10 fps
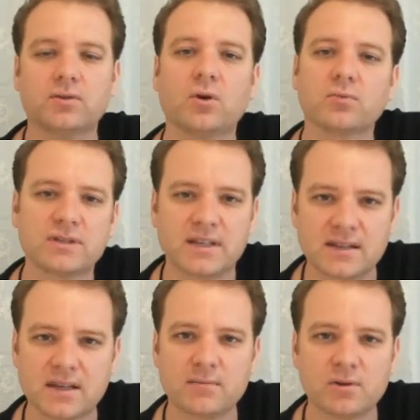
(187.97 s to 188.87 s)
don't
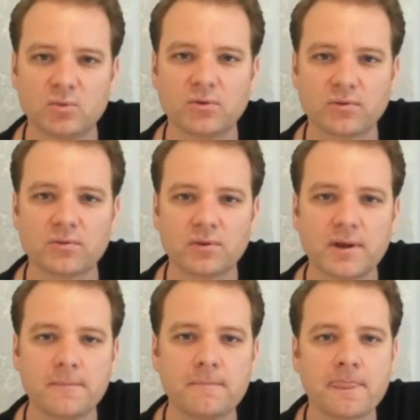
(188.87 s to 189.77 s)
resist them and move through
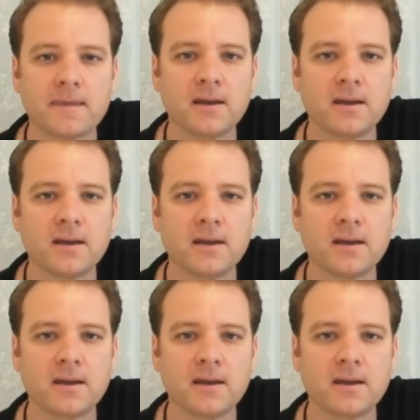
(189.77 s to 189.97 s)
them,